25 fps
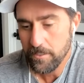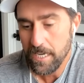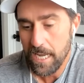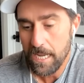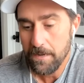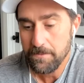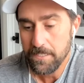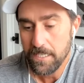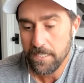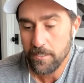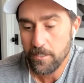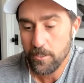
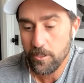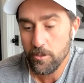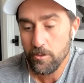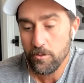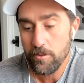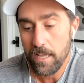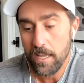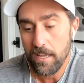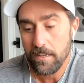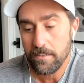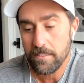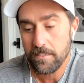time since
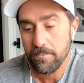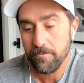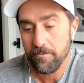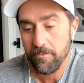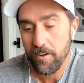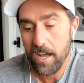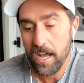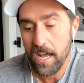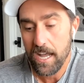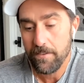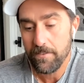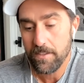
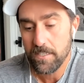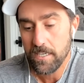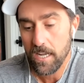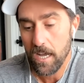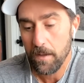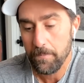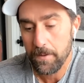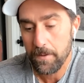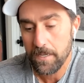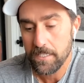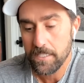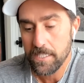2005, the
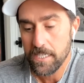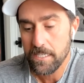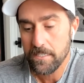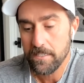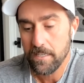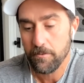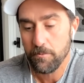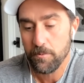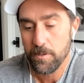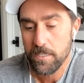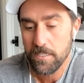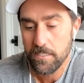top 8
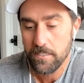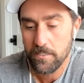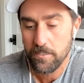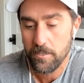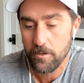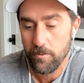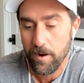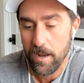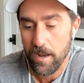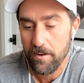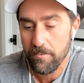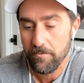seeds had
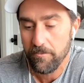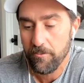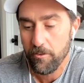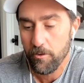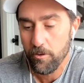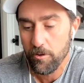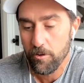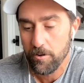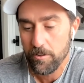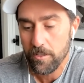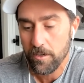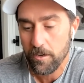reached a round
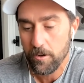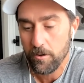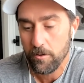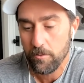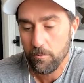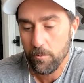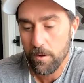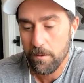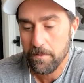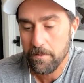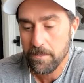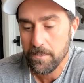4 in the
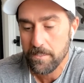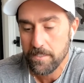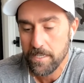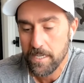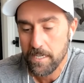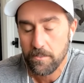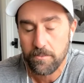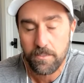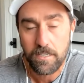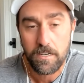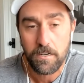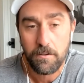women's
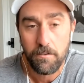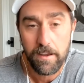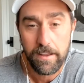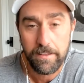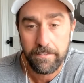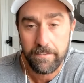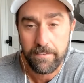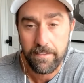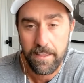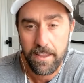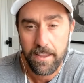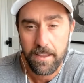singles at a
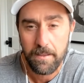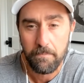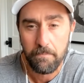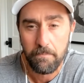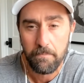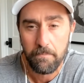Grand Slam.